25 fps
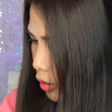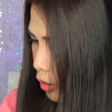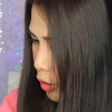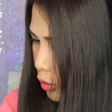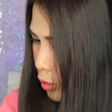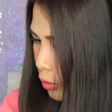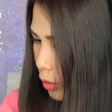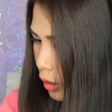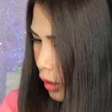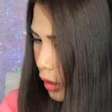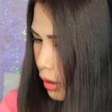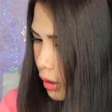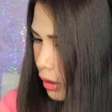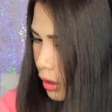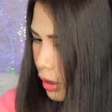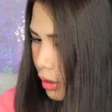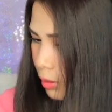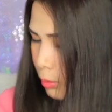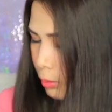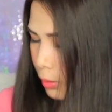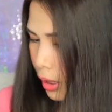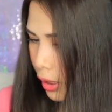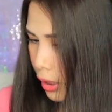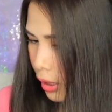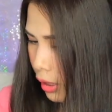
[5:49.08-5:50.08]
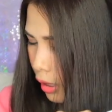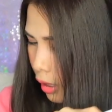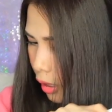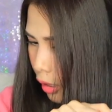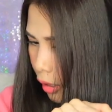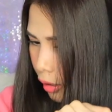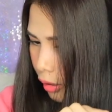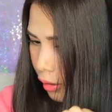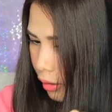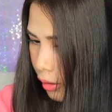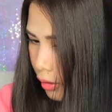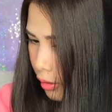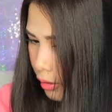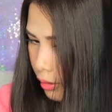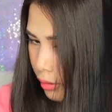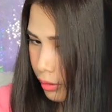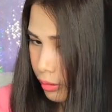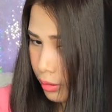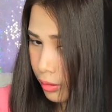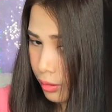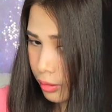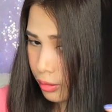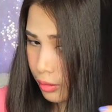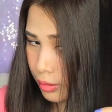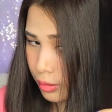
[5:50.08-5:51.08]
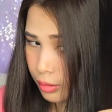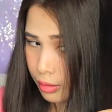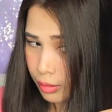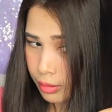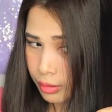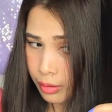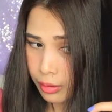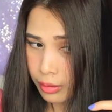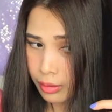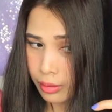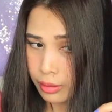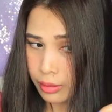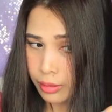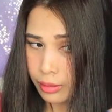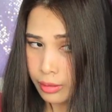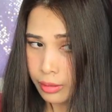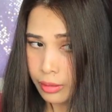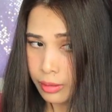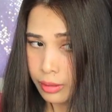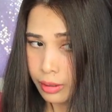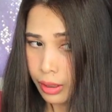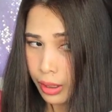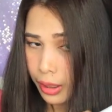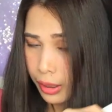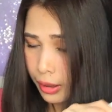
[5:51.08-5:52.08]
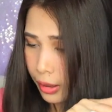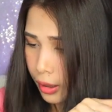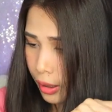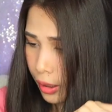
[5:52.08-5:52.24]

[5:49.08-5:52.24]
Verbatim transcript: straighten my hair like